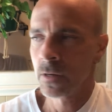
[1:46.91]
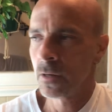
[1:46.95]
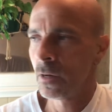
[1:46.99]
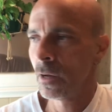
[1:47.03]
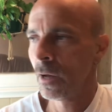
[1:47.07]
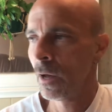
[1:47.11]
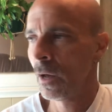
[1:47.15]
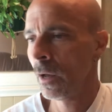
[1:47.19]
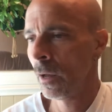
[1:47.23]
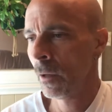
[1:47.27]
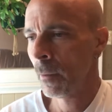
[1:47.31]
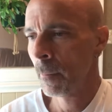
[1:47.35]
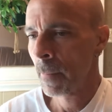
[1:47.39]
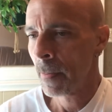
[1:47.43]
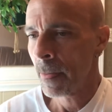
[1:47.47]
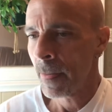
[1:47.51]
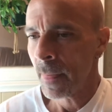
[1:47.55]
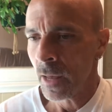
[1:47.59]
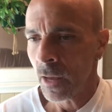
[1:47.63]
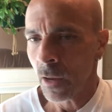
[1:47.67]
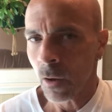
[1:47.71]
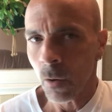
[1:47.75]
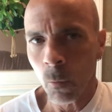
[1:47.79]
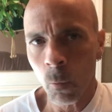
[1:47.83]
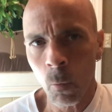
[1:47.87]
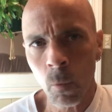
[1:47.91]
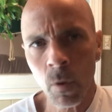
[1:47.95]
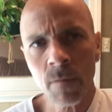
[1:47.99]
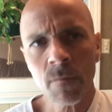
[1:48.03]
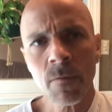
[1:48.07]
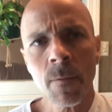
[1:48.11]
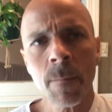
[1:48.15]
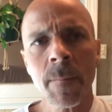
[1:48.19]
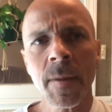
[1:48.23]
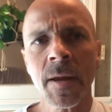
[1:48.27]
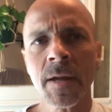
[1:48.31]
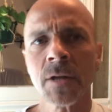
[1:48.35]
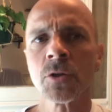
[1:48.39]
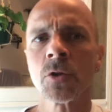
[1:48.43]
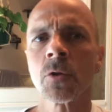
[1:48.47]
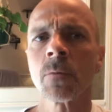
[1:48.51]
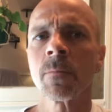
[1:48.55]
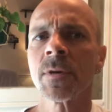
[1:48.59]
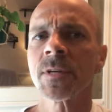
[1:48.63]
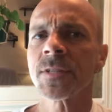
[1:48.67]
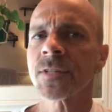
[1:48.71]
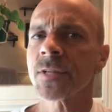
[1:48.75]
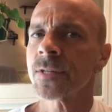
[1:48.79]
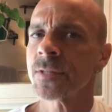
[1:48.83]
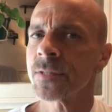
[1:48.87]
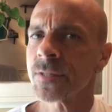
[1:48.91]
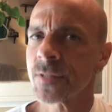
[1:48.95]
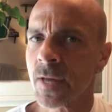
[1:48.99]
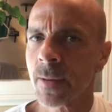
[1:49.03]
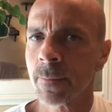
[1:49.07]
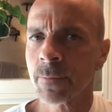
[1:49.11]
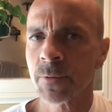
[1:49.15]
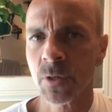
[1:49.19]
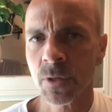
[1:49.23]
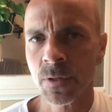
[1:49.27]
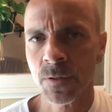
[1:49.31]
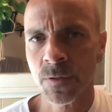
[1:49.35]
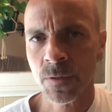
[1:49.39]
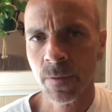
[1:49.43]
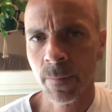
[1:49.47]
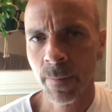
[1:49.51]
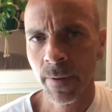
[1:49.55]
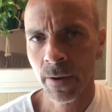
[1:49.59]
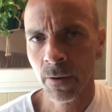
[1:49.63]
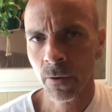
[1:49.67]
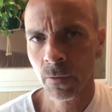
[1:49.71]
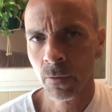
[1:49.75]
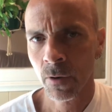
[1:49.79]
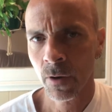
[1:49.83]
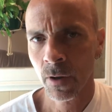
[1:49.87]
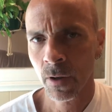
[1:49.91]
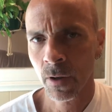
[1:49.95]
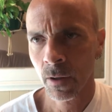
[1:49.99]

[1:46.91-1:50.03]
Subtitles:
One of the major misconceptions about